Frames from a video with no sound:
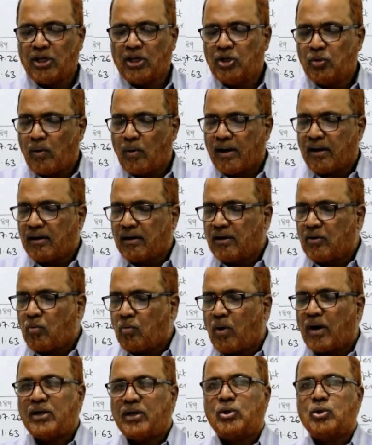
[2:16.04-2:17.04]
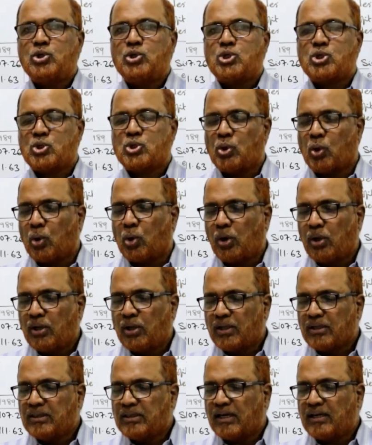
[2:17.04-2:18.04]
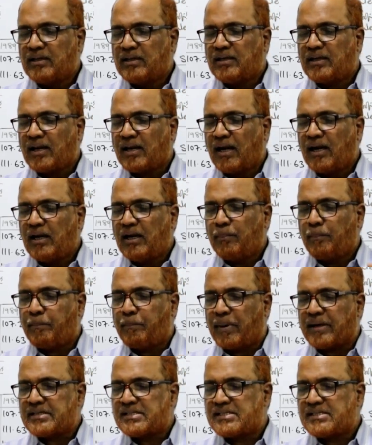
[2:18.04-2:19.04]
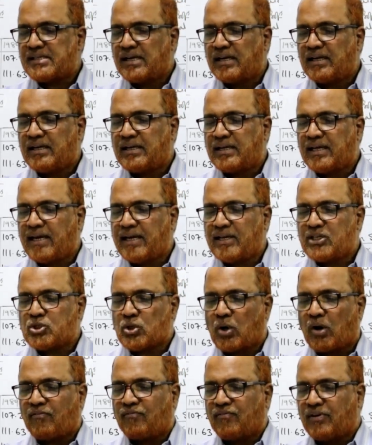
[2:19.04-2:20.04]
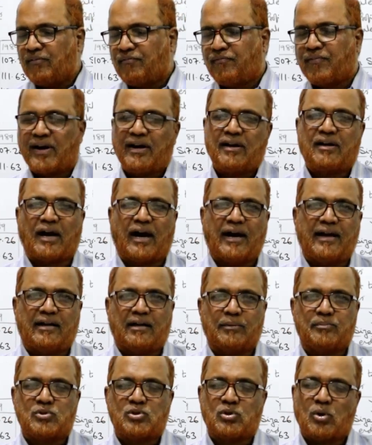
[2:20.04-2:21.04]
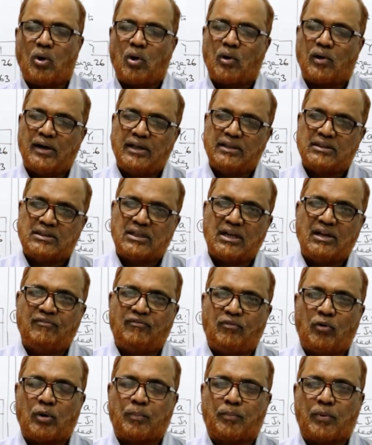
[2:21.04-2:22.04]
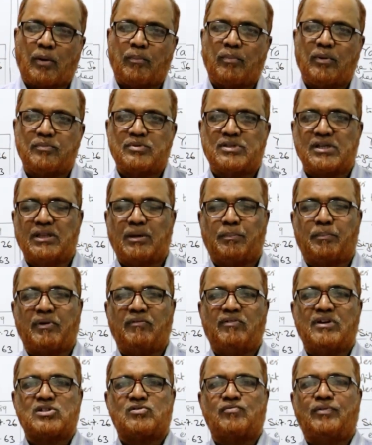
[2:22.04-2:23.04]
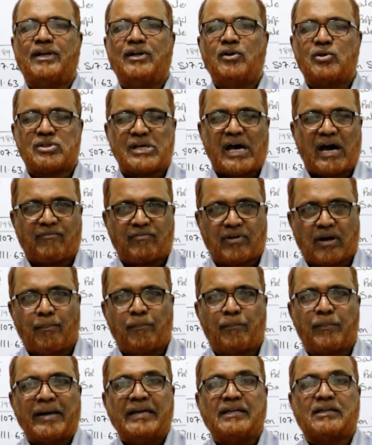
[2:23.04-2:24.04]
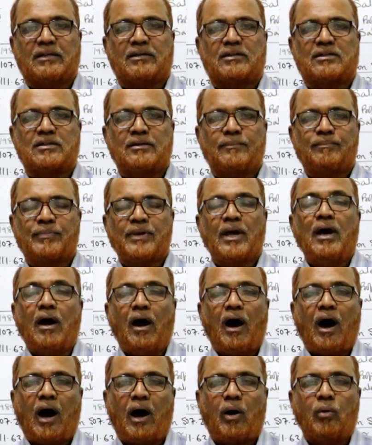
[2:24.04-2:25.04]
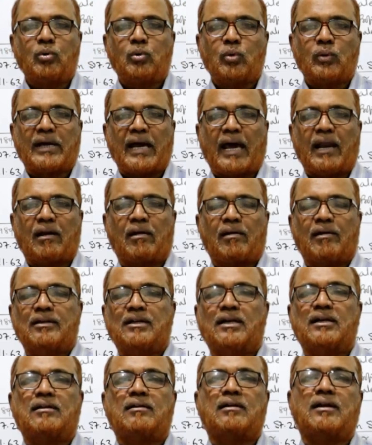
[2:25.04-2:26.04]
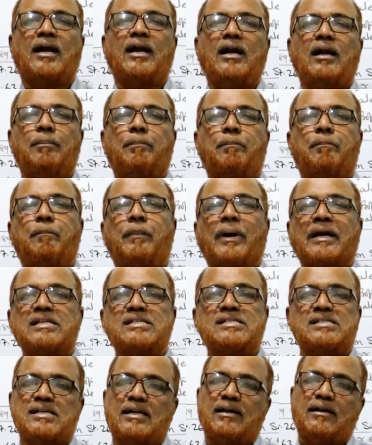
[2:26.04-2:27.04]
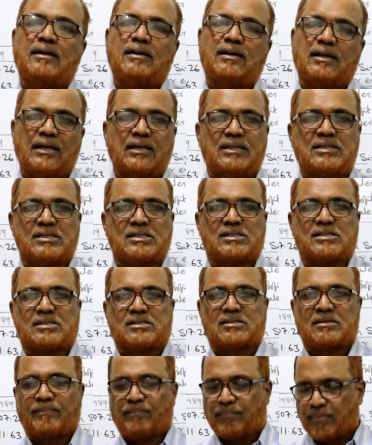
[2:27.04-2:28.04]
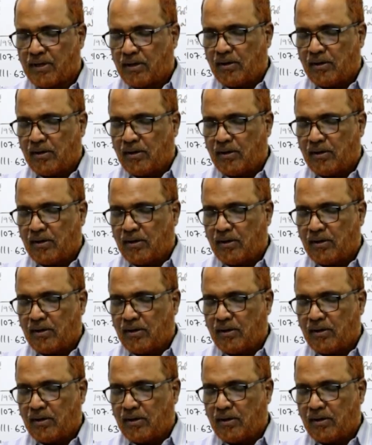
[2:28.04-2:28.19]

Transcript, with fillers: you are required to show the trend percentage of different items. Already three, four problems in the previous videos I have completed. How to calculate the trend percentages